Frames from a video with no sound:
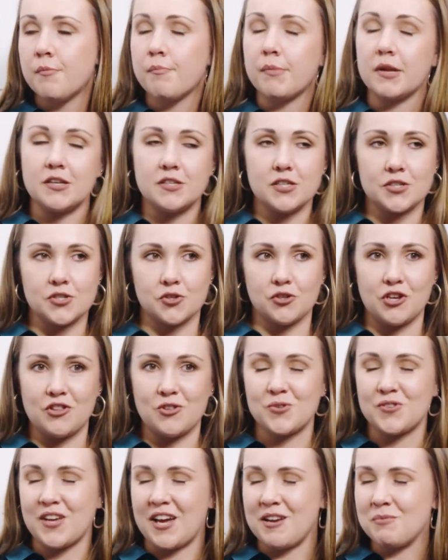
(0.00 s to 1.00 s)
But additionally,
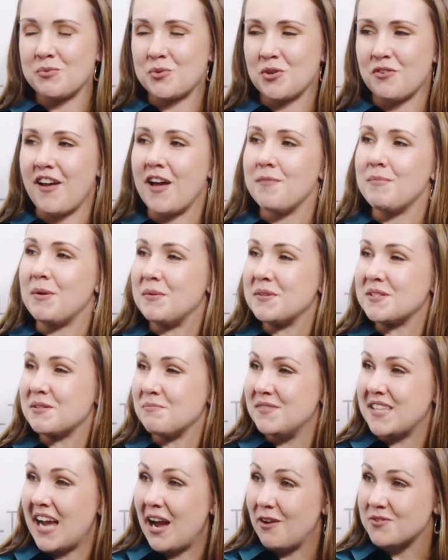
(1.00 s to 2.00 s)
those items would have had maybe
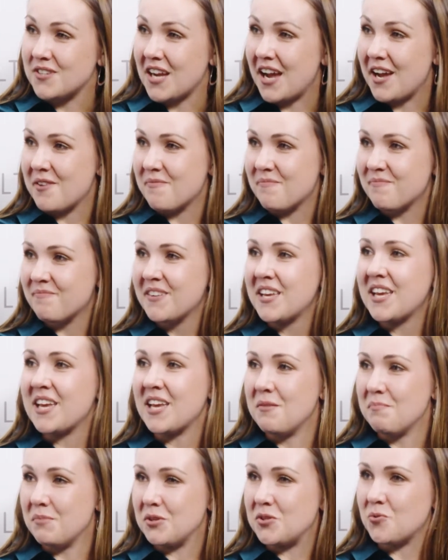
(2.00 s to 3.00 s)
some downtime
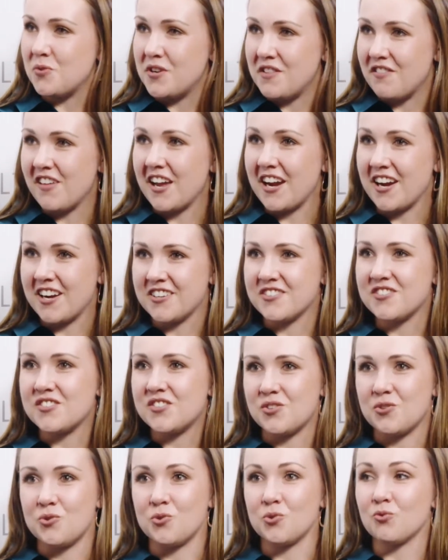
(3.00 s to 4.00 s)
in between there
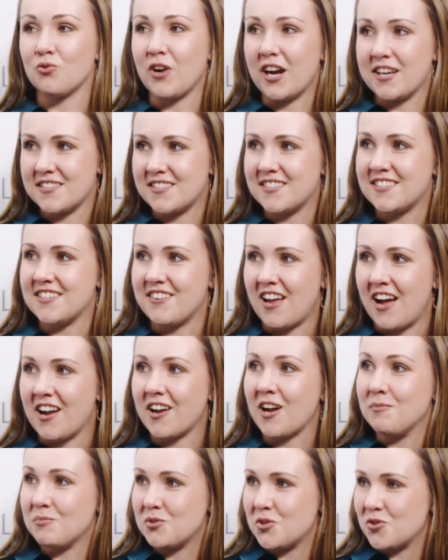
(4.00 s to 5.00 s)
to rest and
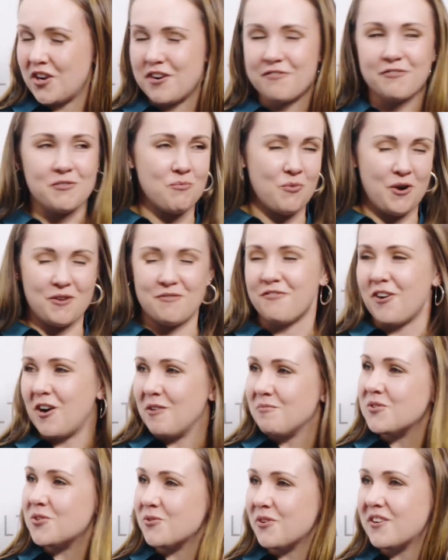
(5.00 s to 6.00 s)
not come straight from one
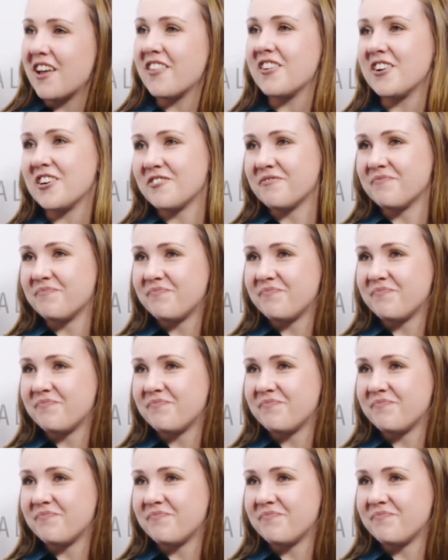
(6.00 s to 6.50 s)
farm to another.